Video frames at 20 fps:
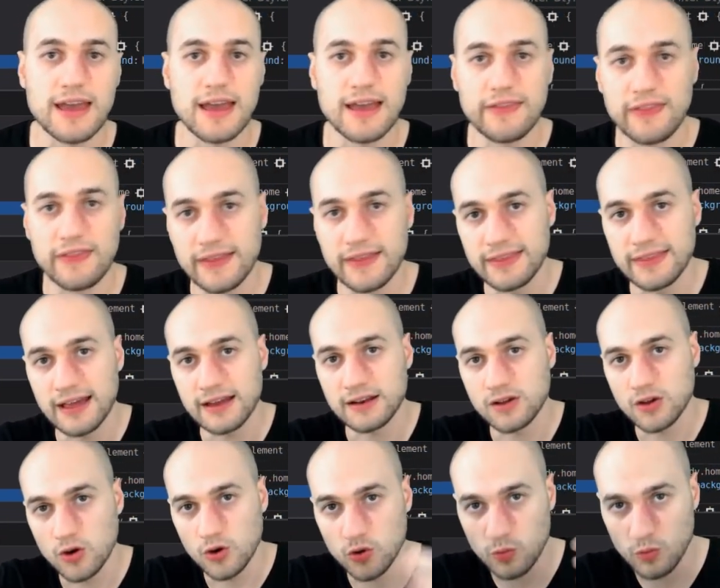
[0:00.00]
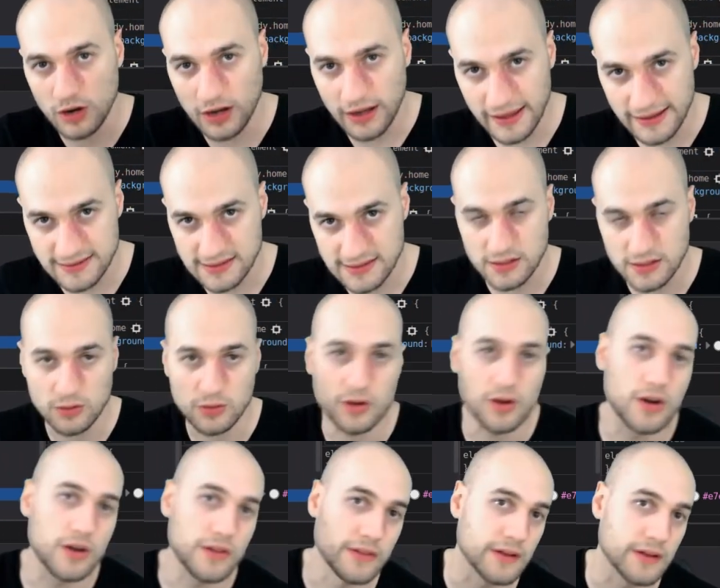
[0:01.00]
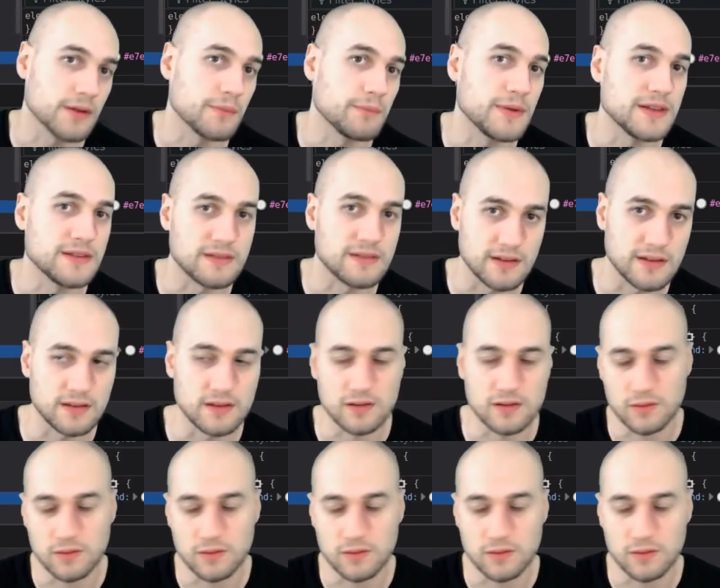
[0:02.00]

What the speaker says: and then that code will execute on their PCs.